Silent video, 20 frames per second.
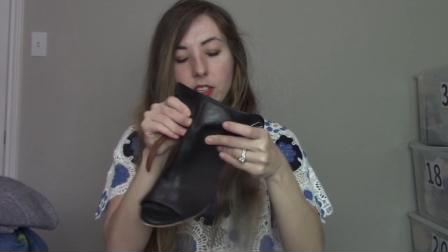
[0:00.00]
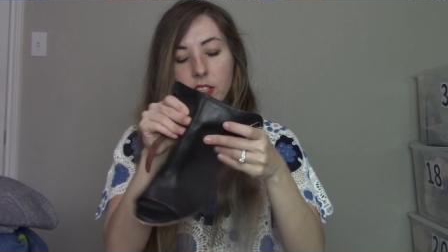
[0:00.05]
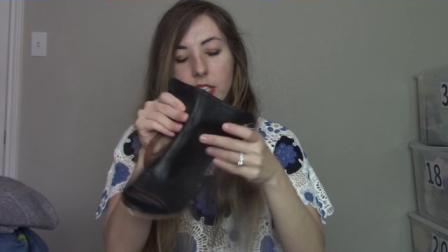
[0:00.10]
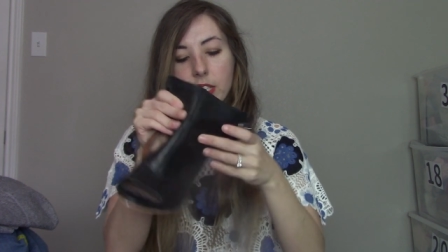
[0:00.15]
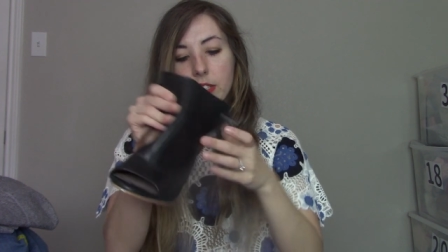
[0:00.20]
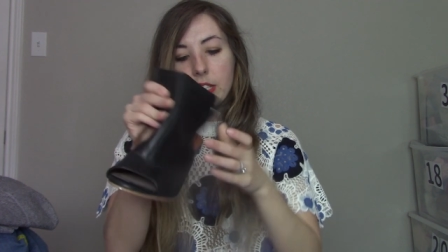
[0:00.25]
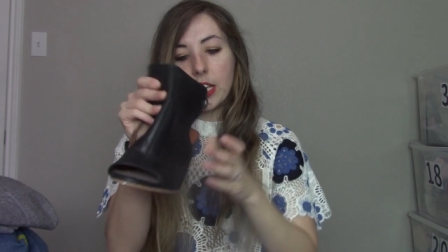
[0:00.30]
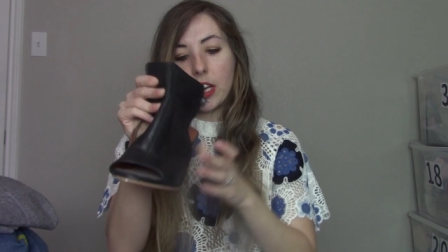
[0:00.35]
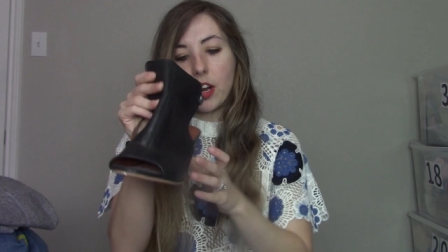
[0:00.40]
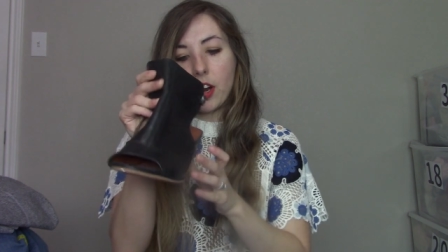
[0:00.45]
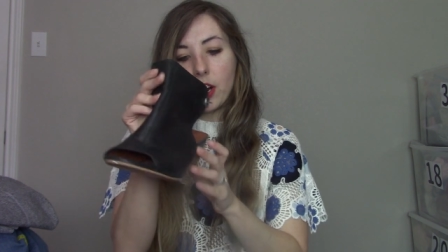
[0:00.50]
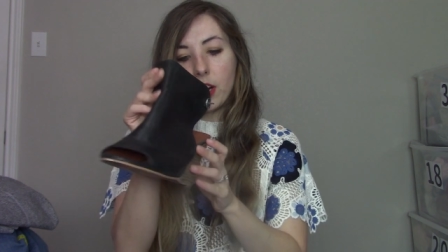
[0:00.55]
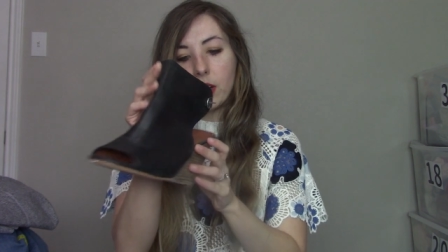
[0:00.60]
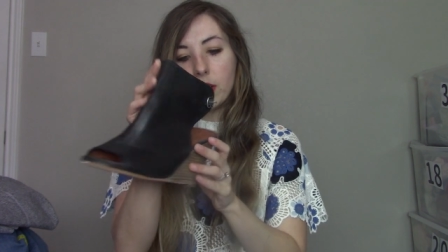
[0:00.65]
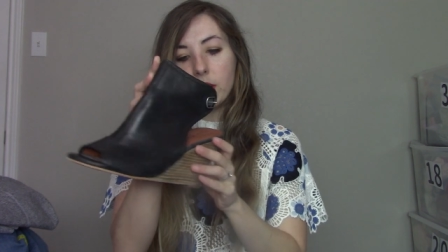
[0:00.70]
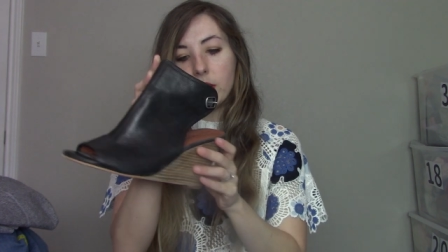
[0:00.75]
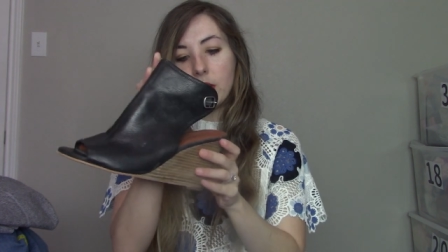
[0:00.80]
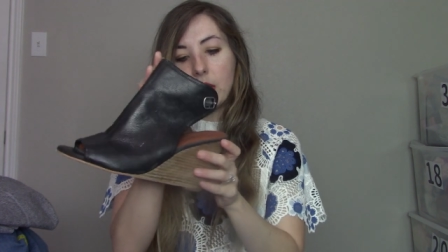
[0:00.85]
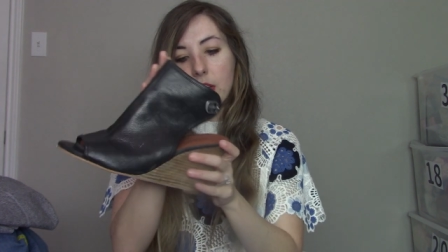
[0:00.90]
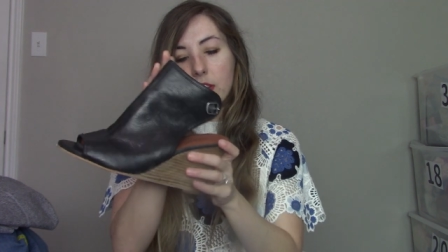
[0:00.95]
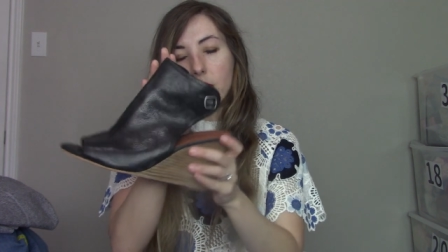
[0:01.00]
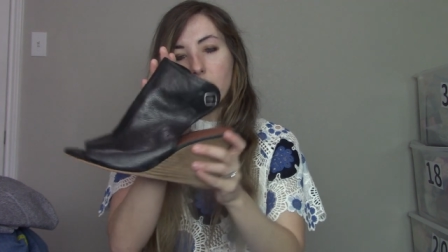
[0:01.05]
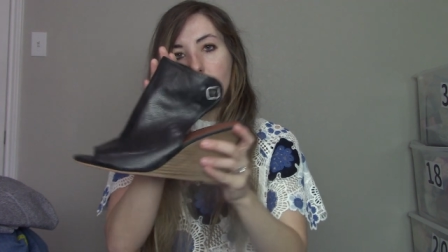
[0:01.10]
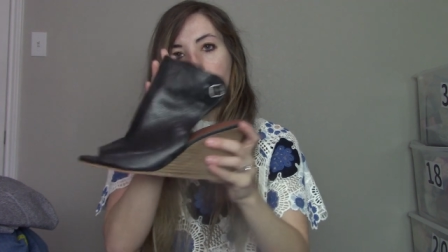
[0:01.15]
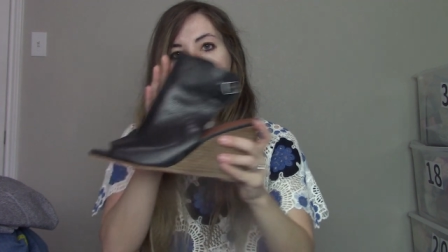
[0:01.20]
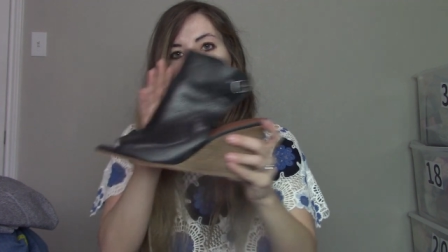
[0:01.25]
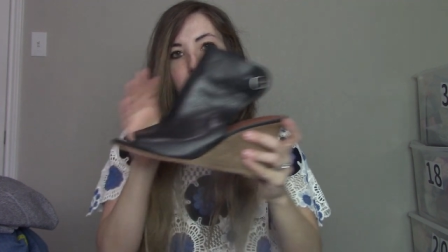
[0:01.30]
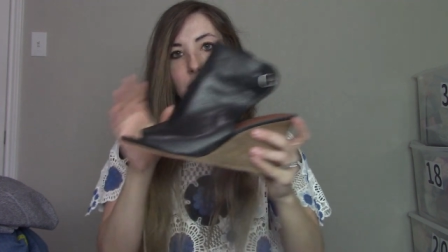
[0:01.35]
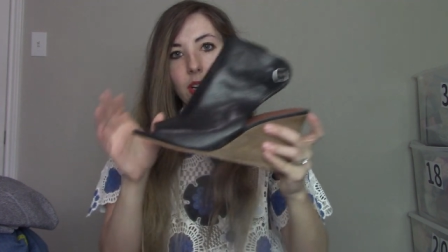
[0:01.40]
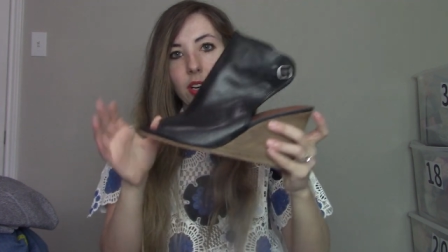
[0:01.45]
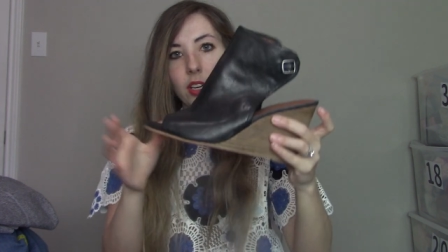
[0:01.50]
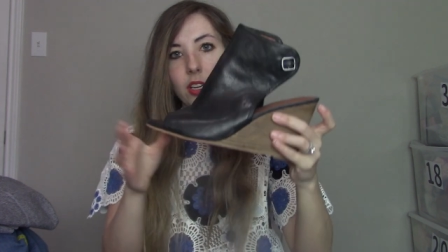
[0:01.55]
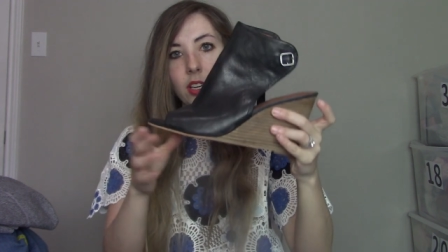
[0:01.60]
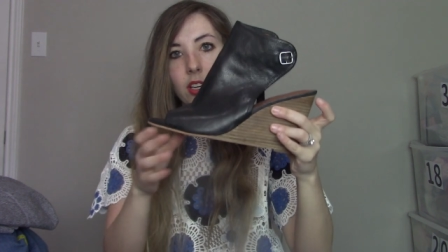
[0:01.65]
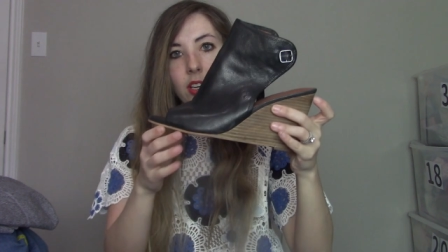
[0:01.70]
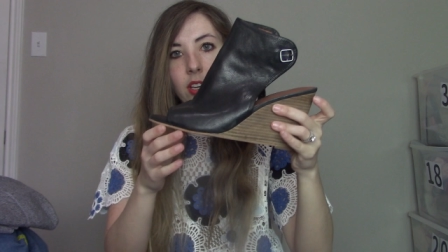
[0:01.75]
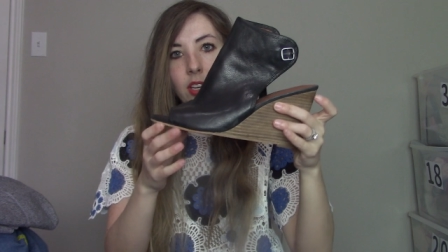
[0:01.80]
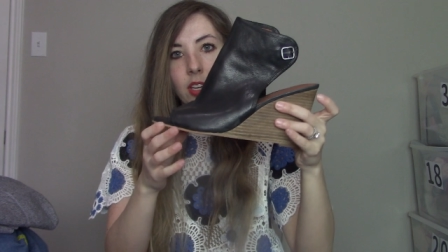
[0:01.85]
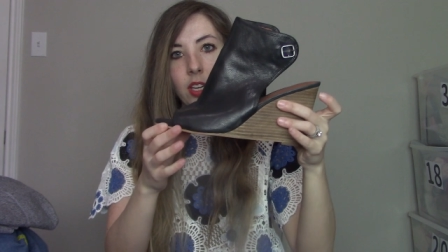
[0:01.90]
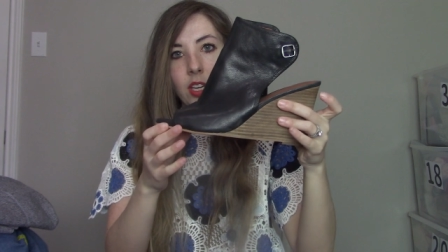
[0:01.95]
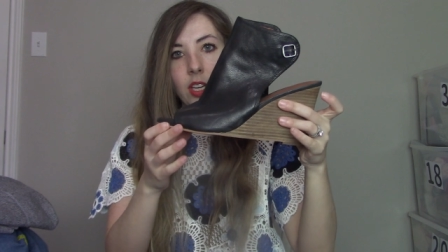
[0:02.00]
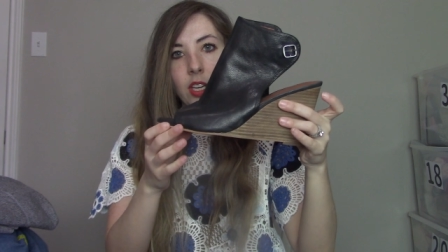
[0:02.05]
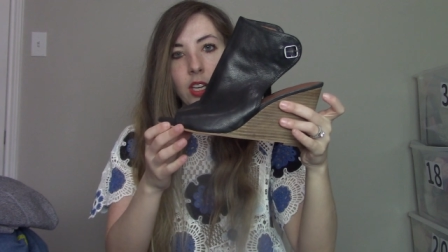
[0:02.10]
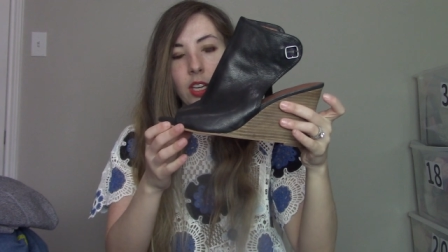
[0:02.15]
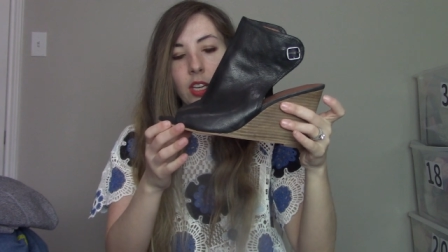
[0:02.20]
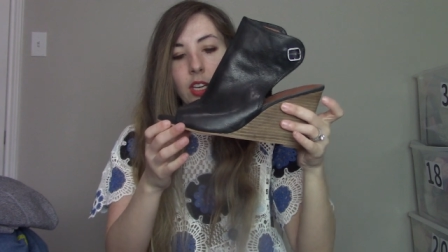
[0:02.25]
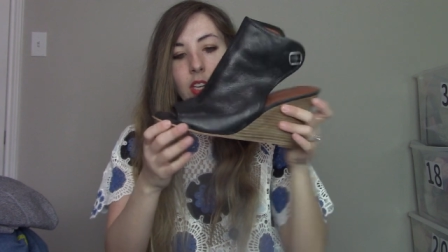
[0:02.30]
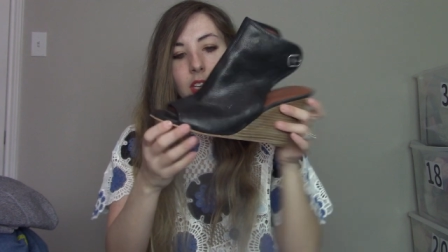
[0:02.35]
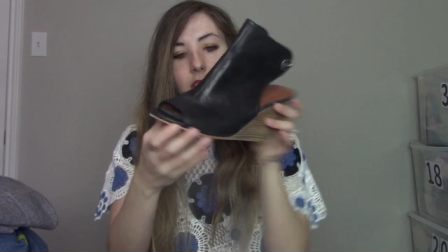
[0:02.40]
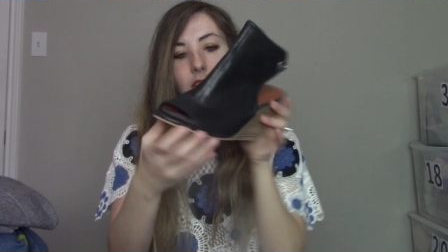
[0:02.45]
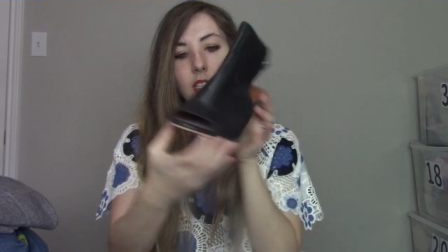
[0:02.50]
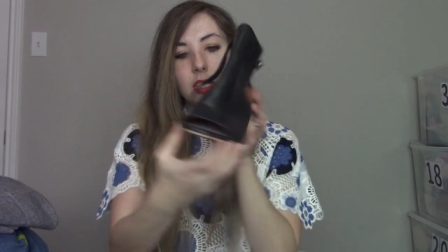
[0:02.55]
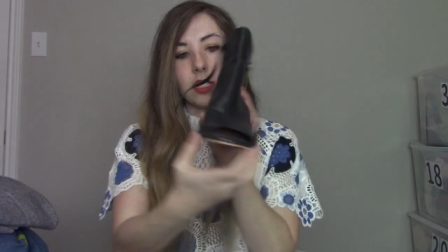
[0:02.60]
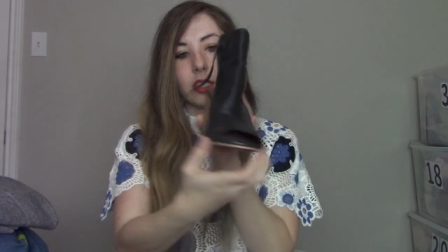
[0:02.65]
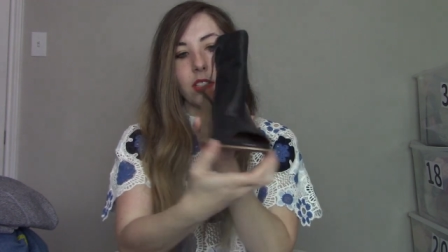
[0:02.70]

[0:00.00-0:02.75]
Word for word: and they are leather upper. Nice